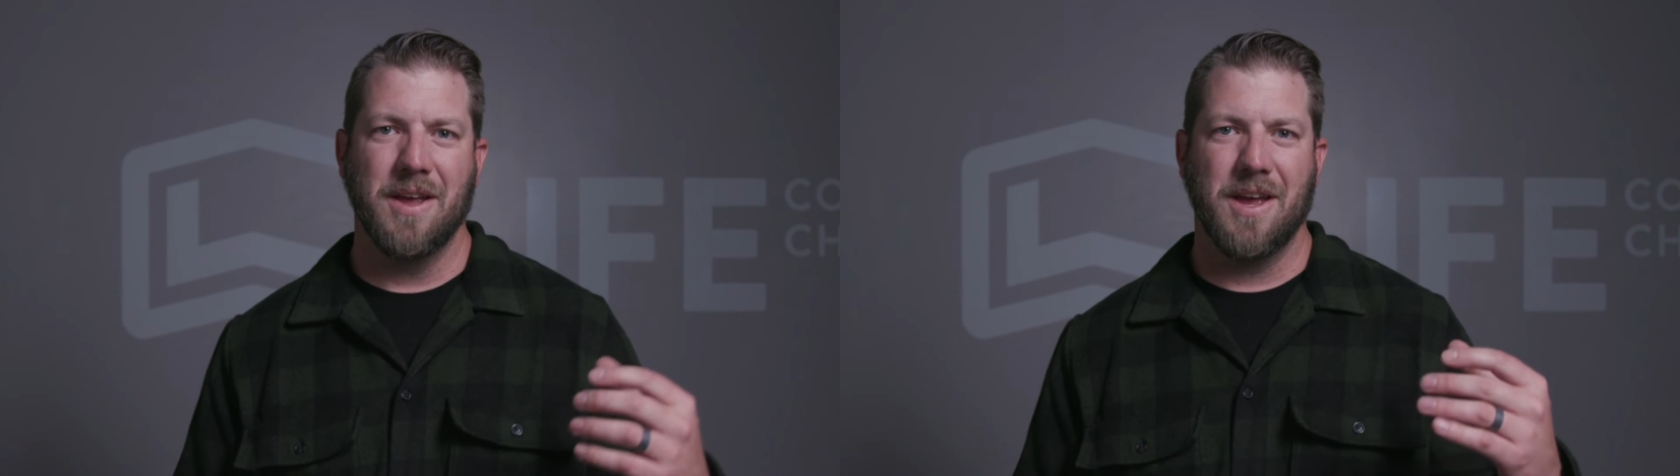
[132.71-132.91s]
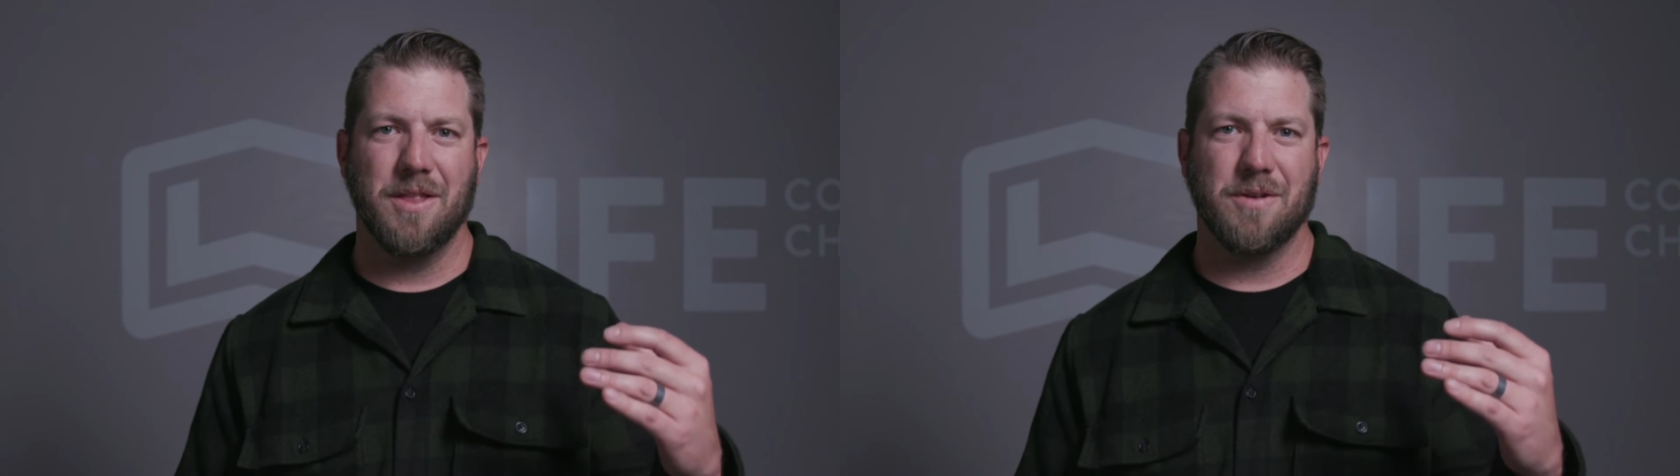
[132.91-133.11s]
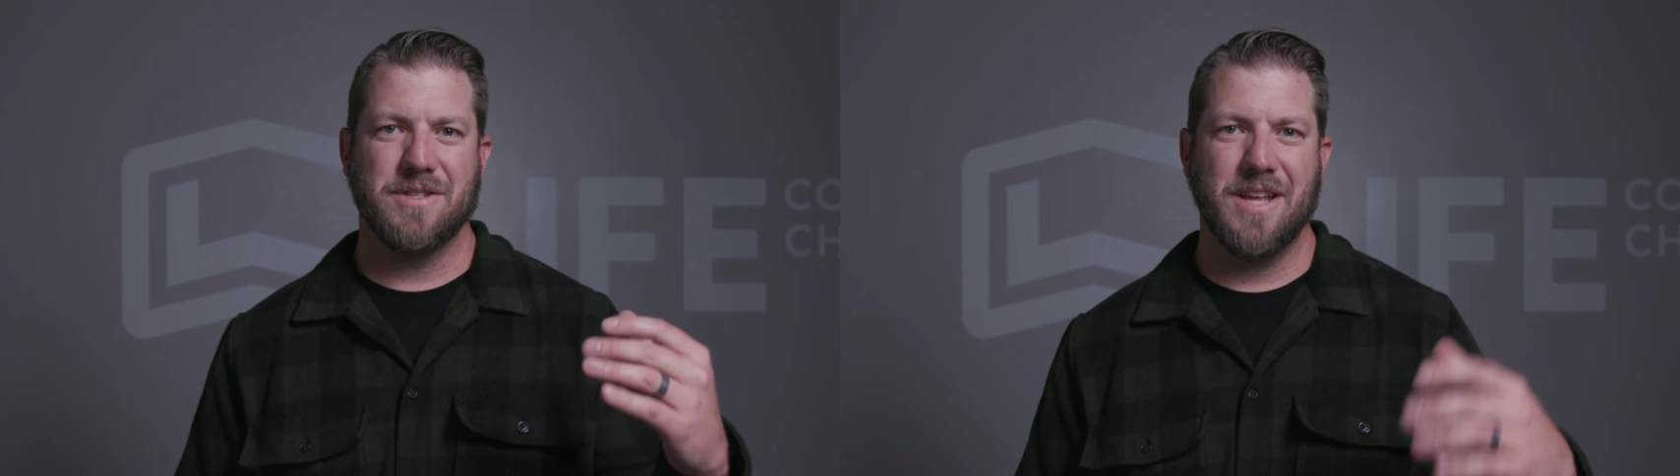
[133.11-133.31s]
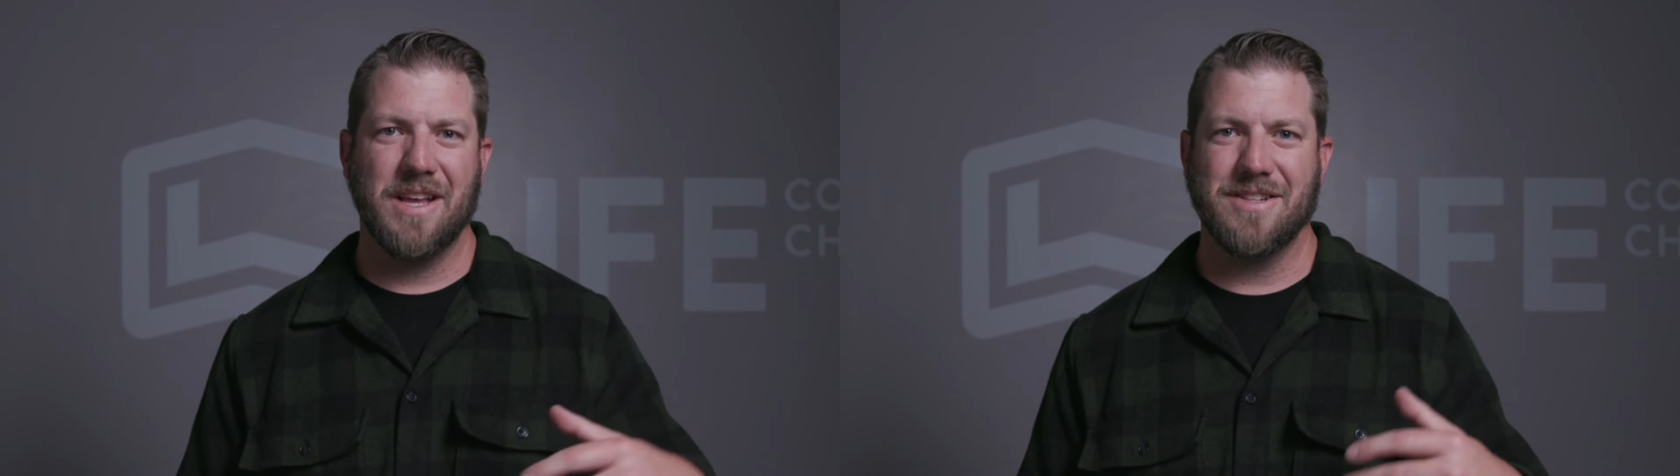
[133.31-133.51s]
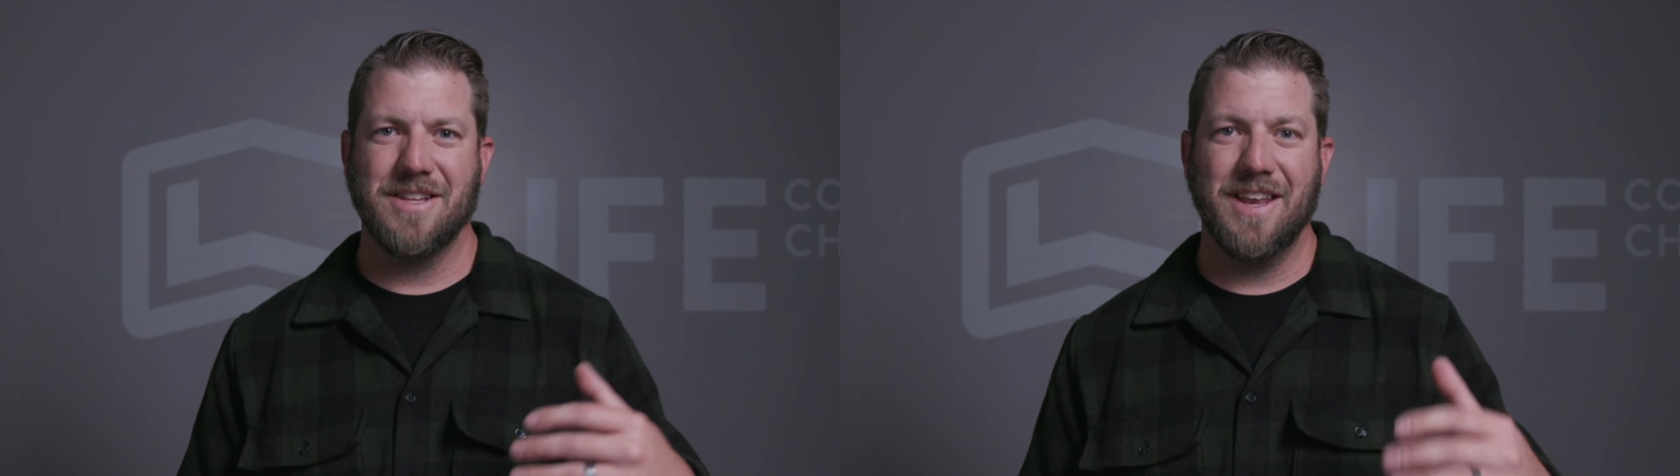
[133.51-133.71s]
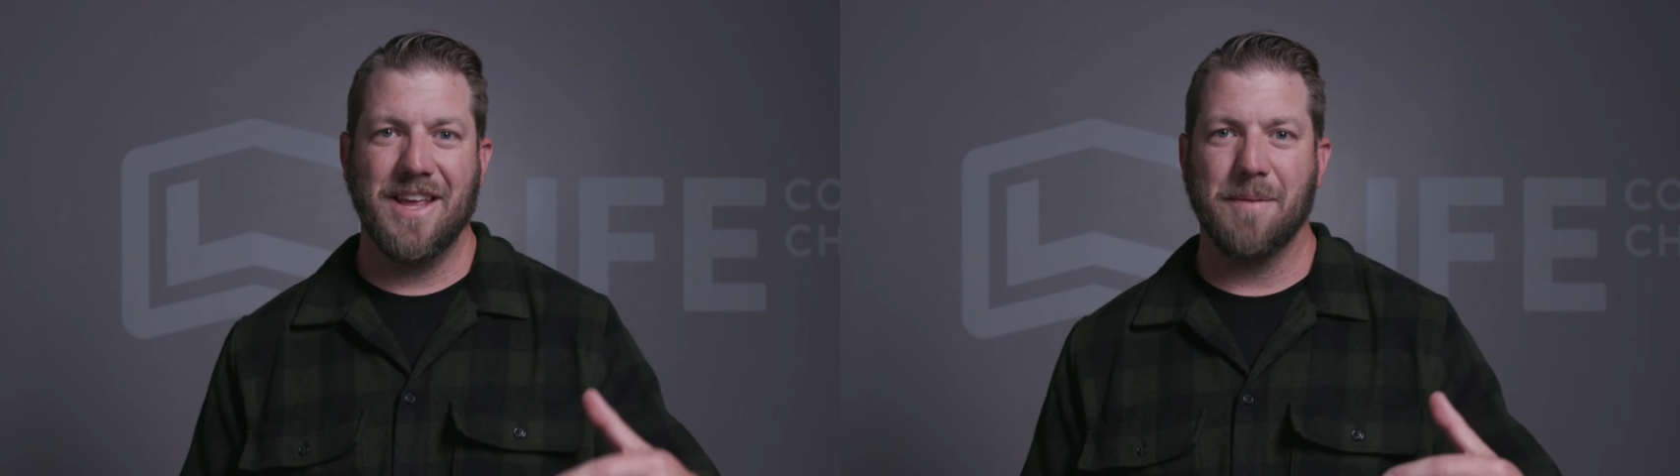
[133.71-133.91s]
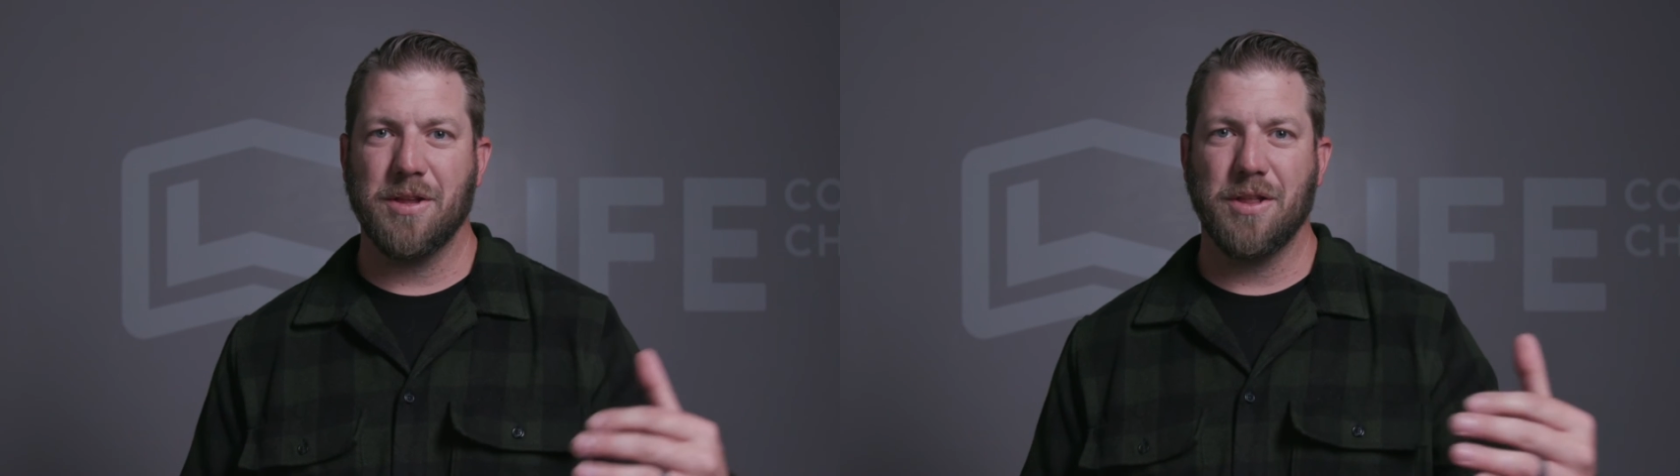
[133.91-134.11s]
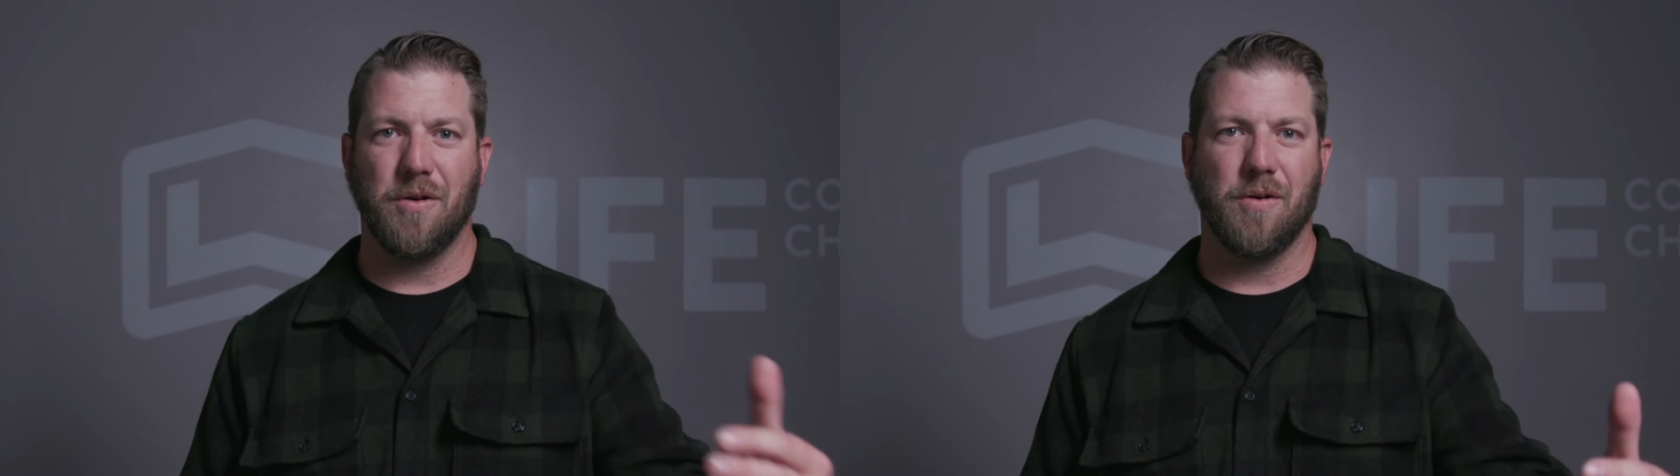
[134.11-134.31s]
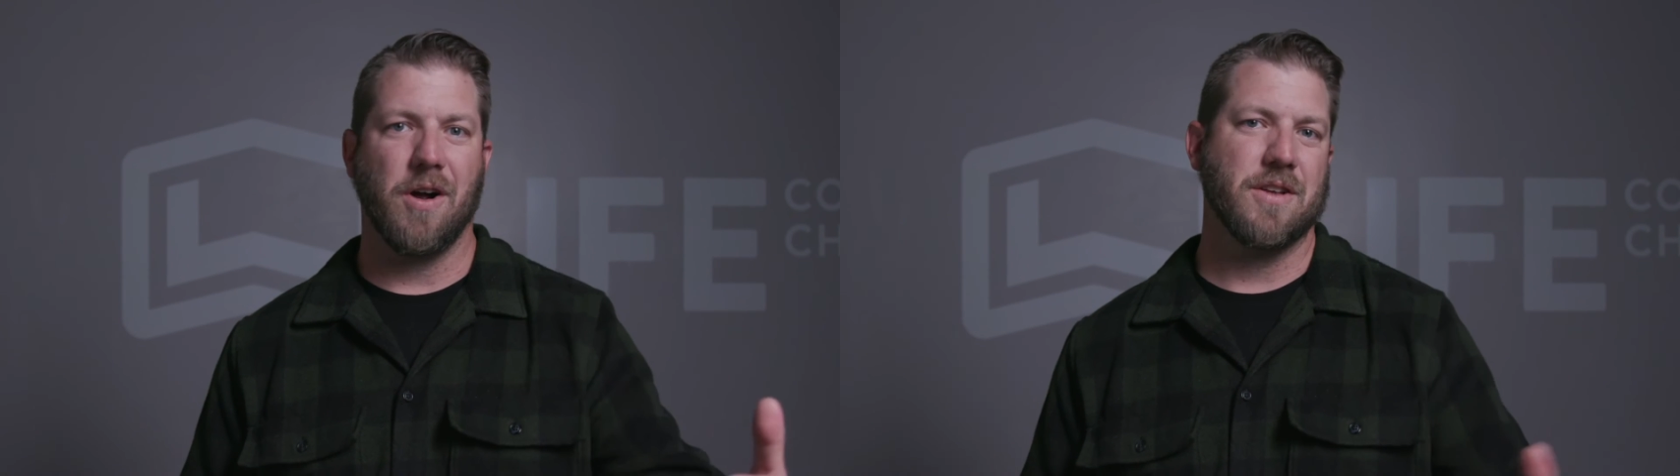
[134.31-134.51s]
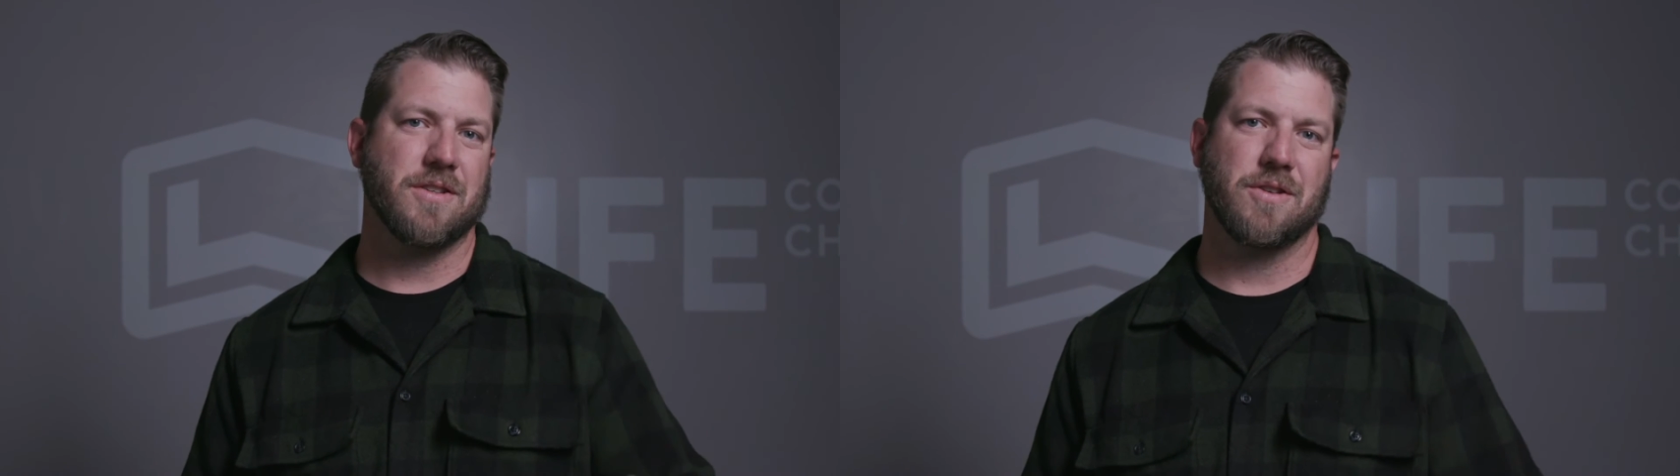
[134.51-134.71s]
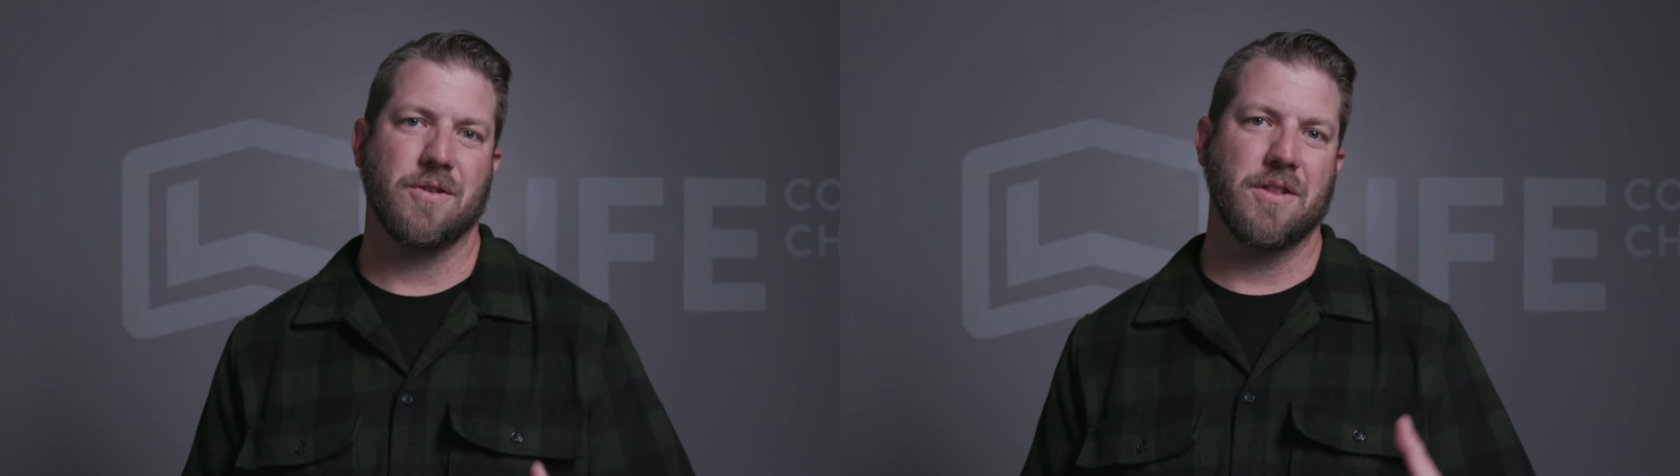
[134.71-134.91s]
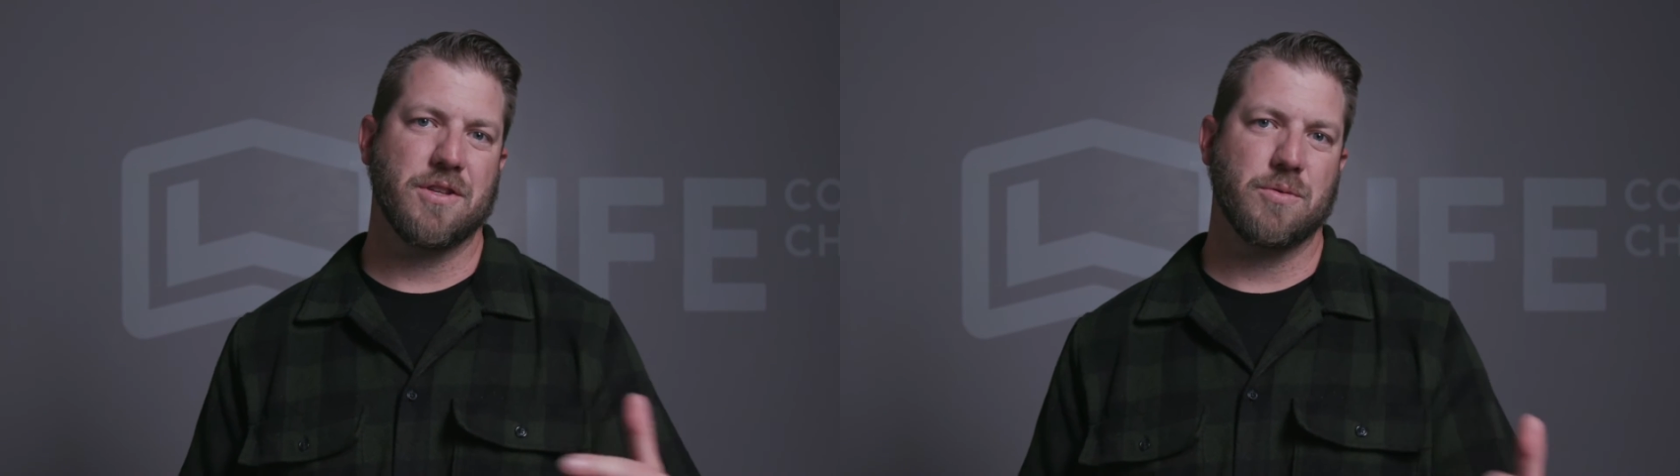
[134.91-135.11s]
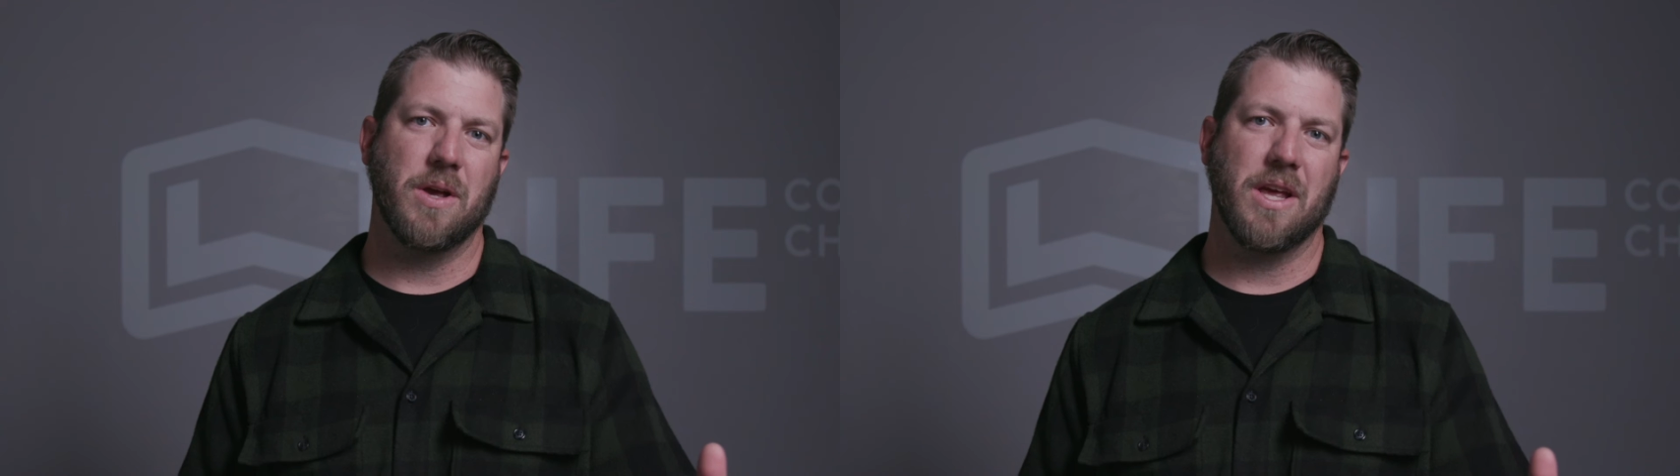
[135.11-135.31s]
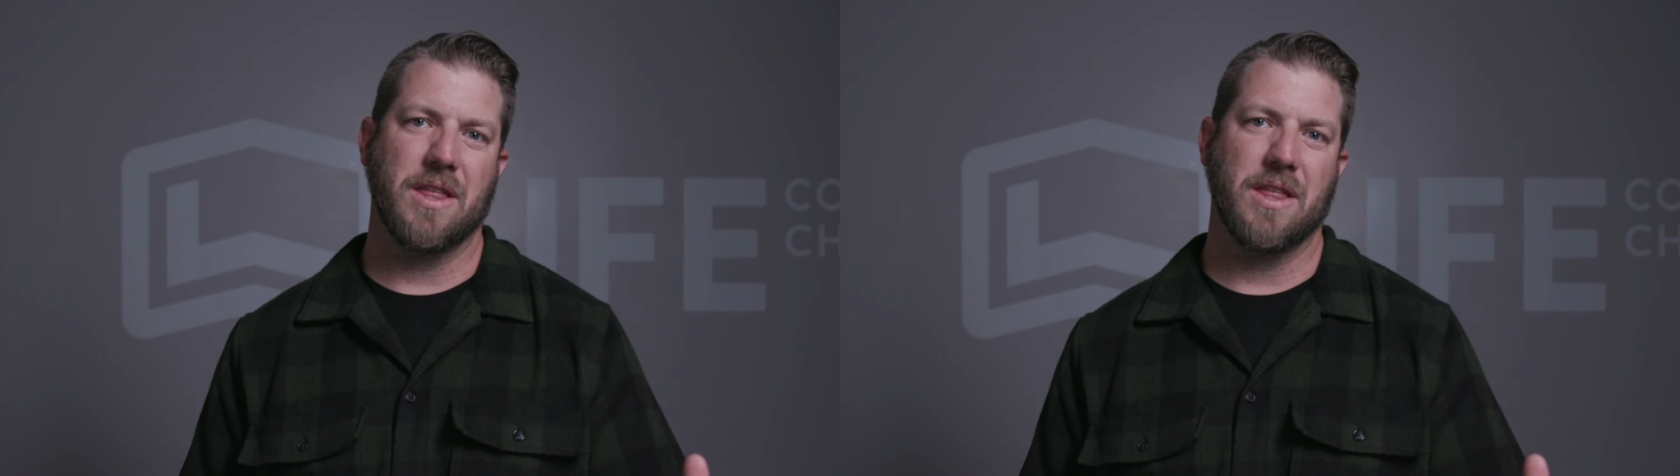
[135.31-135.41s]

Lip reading: and those days leading up to the cross during this week,